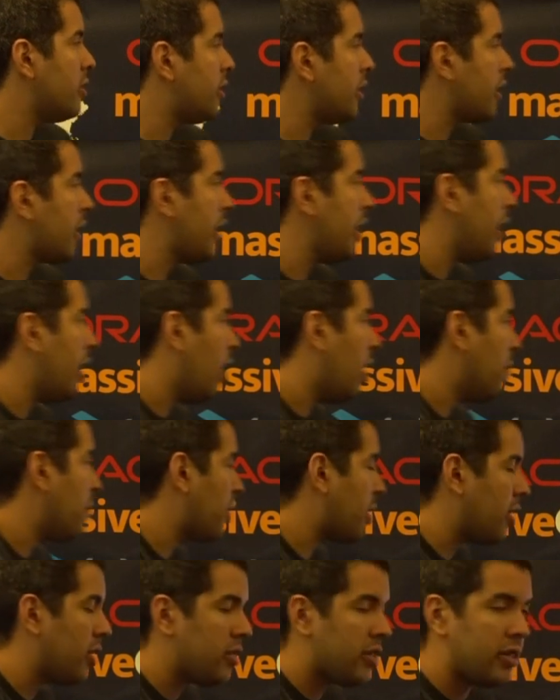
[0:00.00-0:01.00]
C Q L,
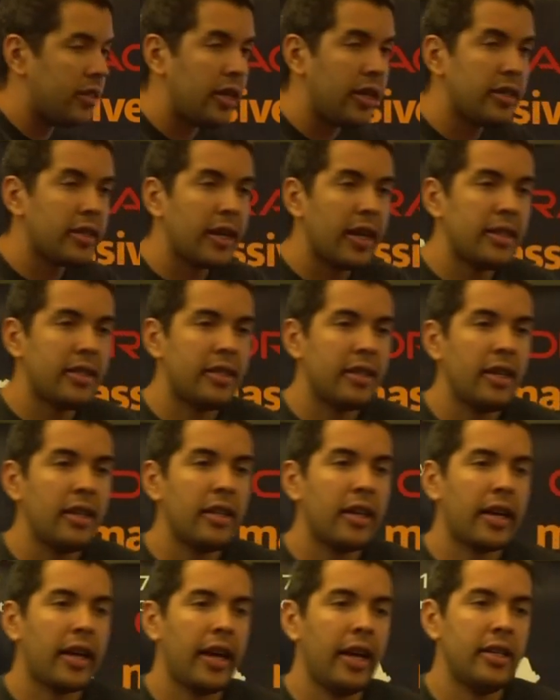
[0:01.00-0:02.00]
because just
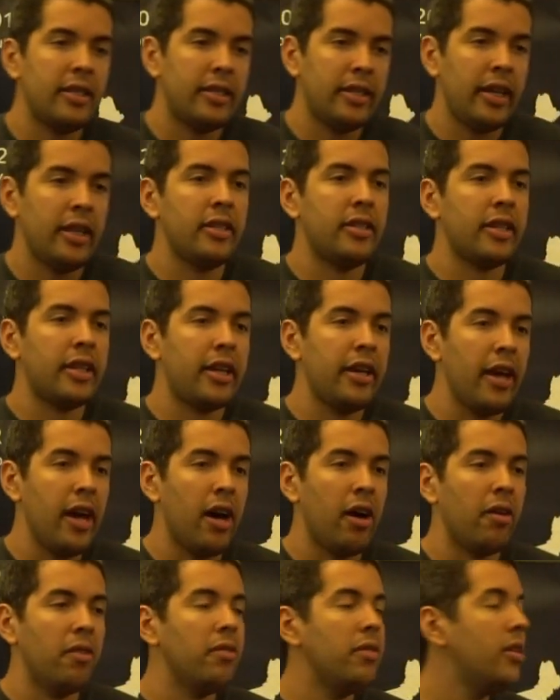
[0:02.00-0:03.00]
Cassandra can stand C Q
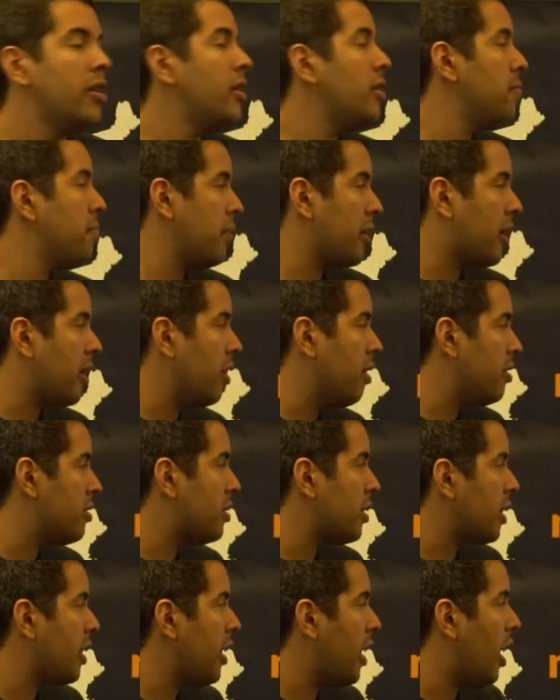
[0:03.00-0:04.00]
L,
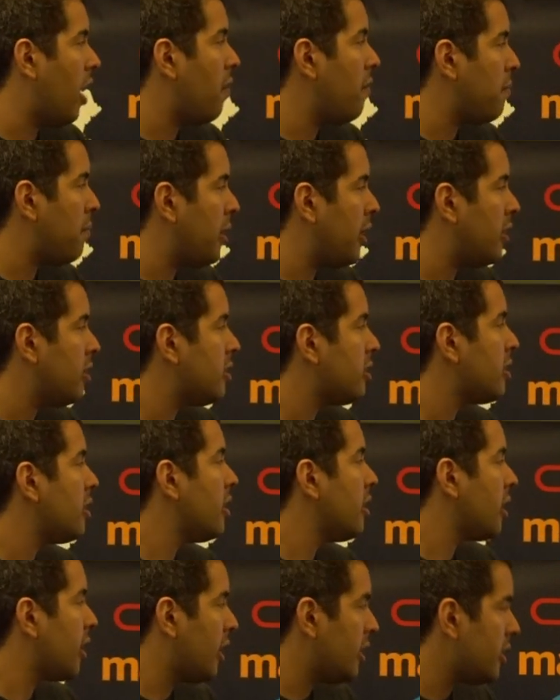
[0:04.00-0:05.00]
because C Q L means
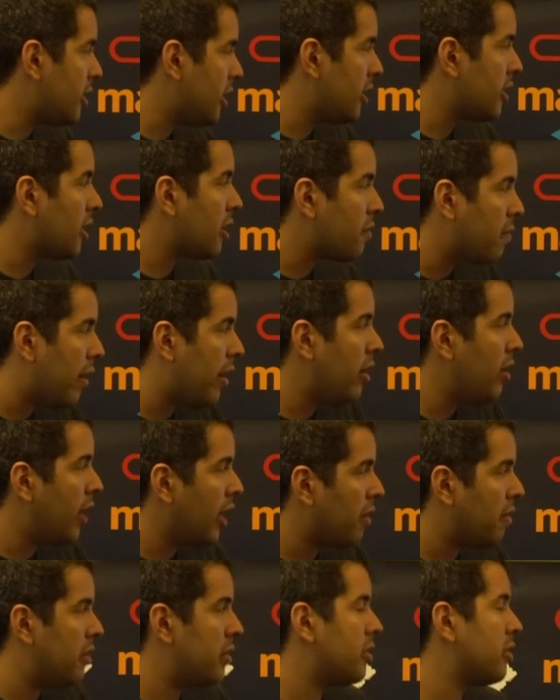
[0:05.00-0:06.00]
Cassandra Query
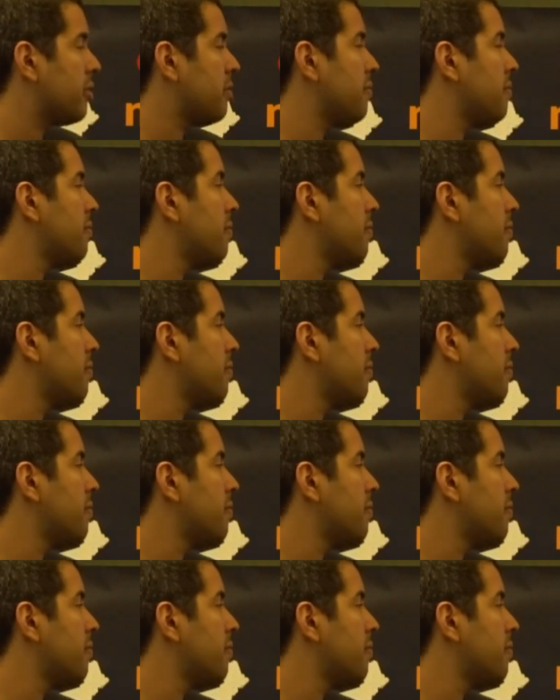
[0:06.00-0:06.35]
Language.